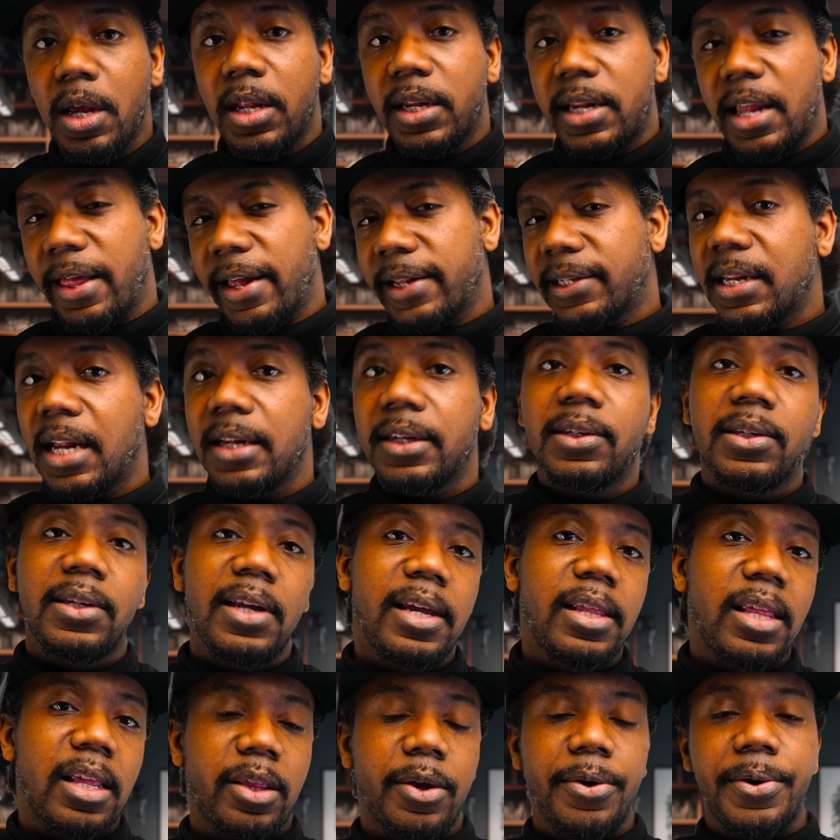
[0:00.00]
Now, that's not to
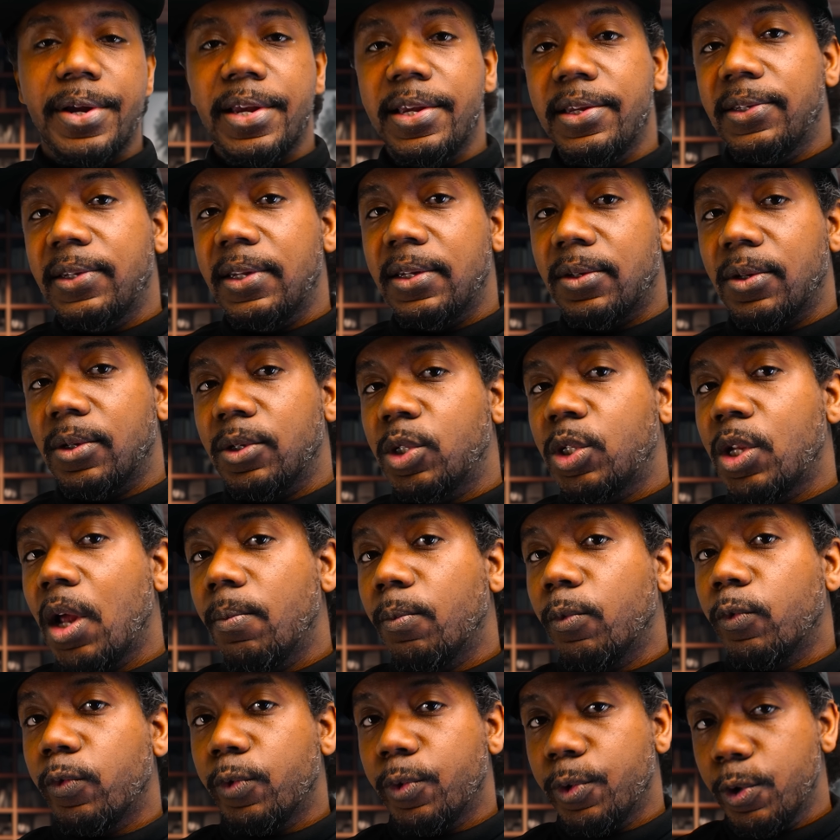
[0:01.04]
say that there isn't
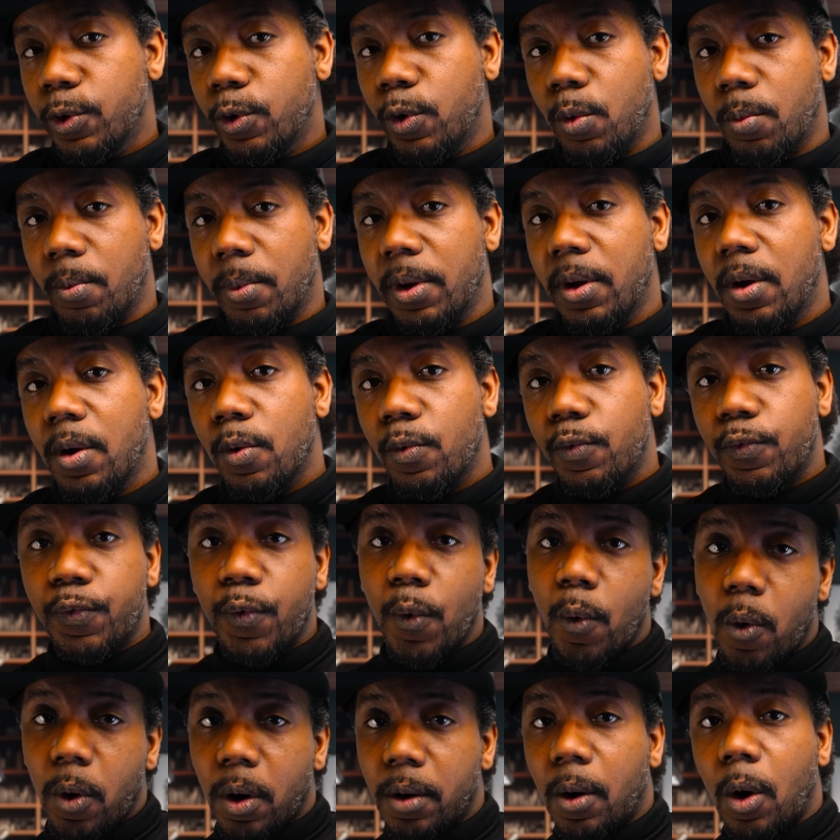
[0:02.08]
some room
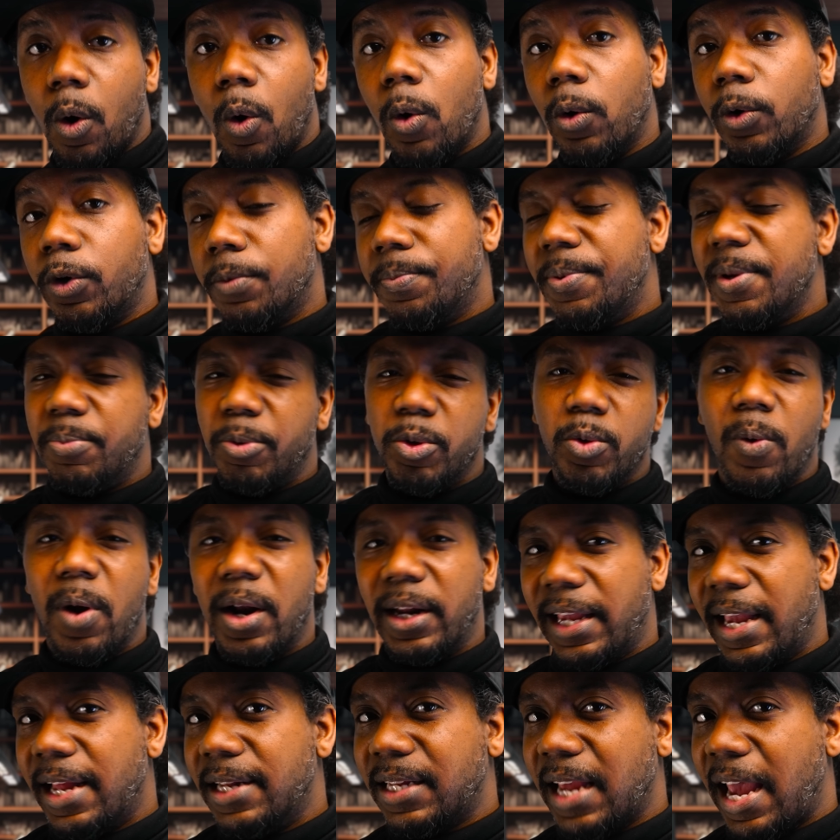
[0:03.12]
for older people who want
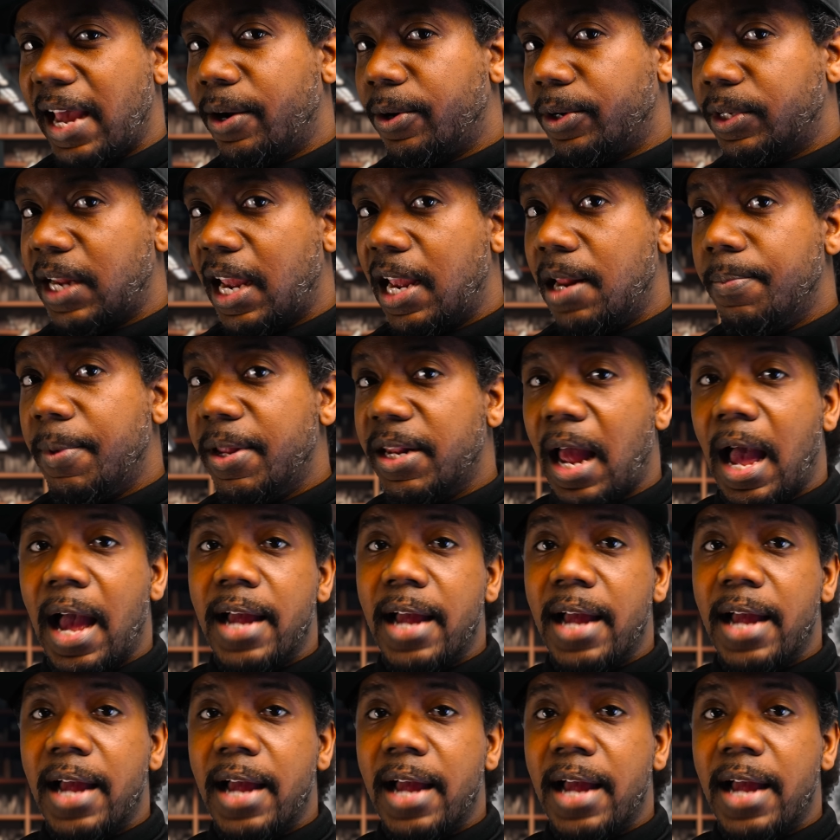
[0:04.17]
to get into entertainment.